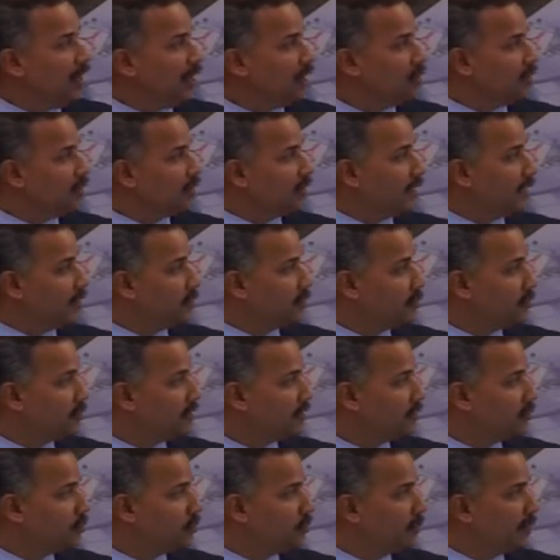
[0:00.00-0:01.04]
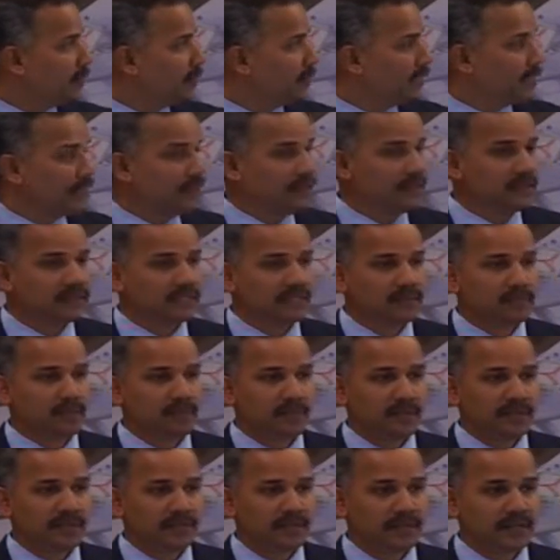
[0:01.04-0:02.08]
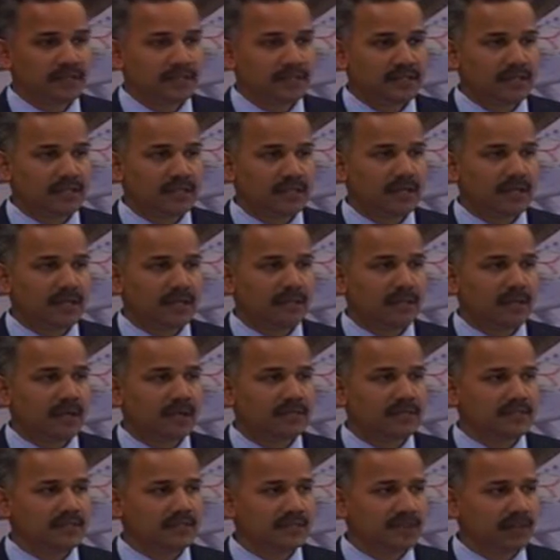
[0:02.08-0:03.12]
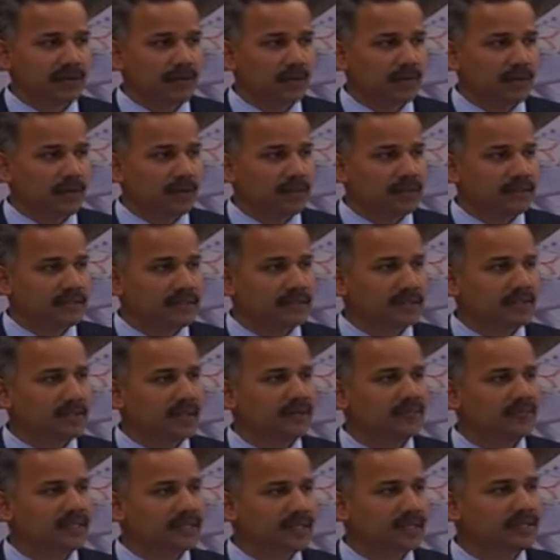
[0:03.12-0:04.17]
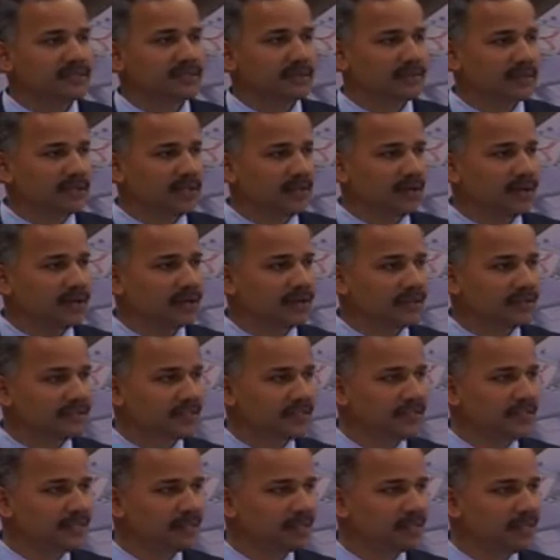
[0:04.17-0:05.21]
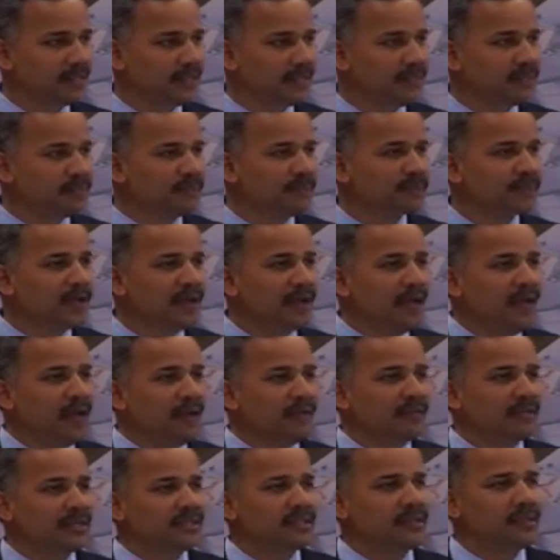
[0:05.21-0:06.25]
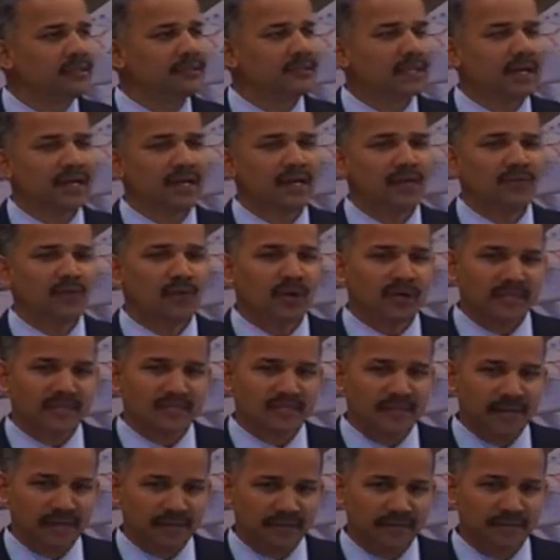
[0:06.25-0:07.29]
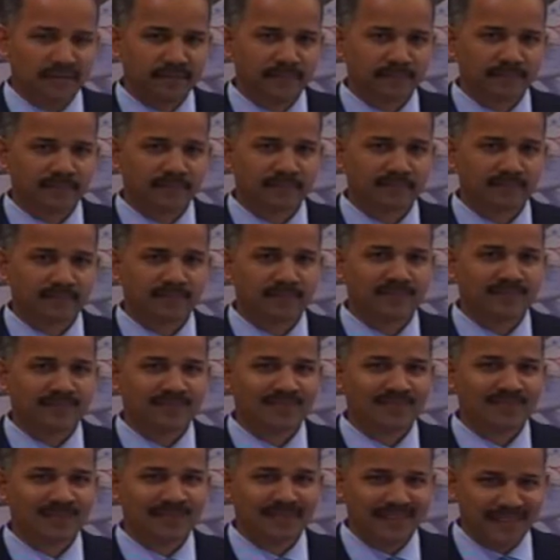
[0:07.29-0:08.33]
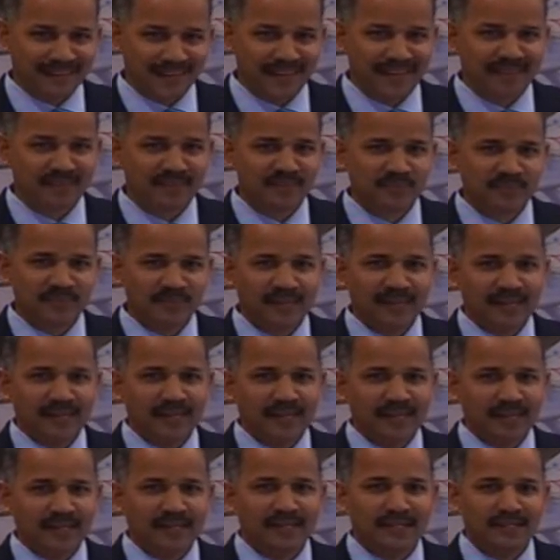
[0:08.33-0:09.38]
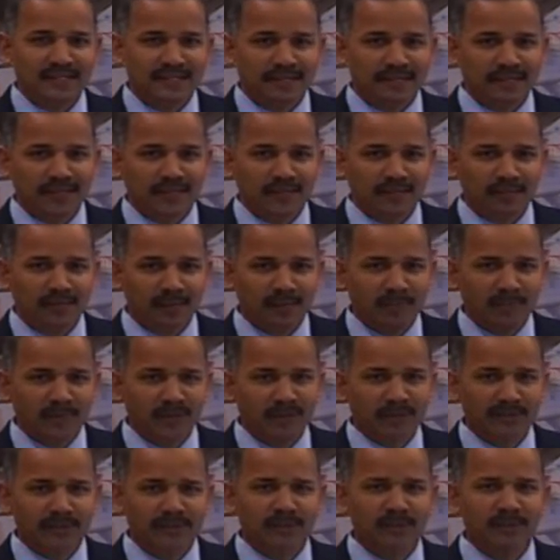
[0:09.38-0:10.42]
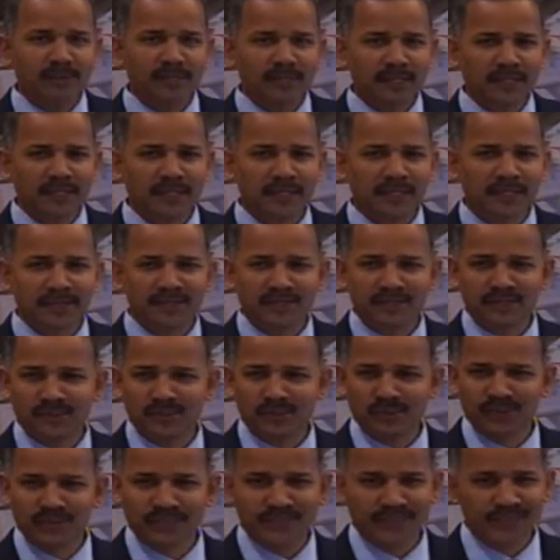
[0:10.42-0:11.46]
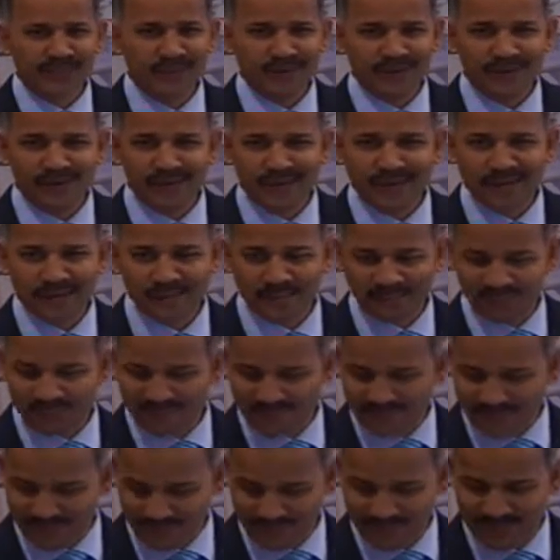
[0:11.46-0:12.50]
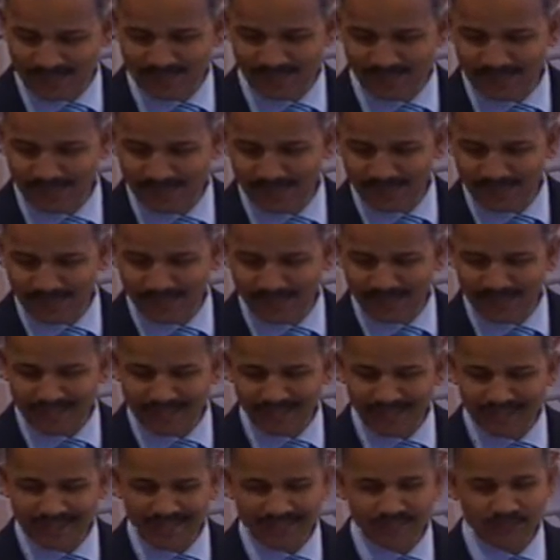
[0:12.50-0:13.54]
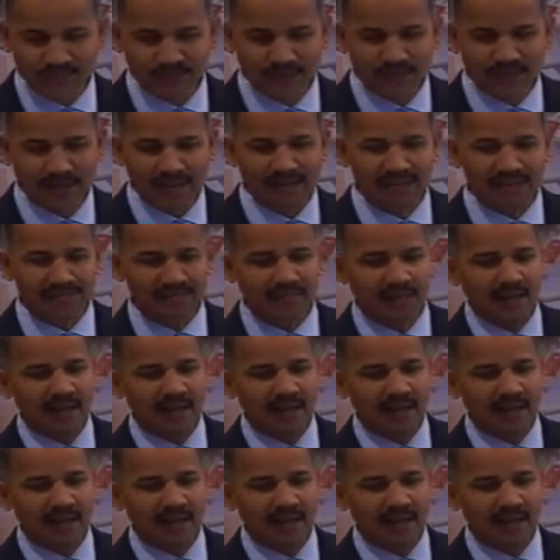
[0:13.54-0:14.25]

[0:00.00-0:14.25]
You will get to see too many colors in my presentation, my sincere apologies, but we as a media organization believe without color, what is life, right? In digital environment, without metadata, there is no digital archive. So similarly, without color, there is no life.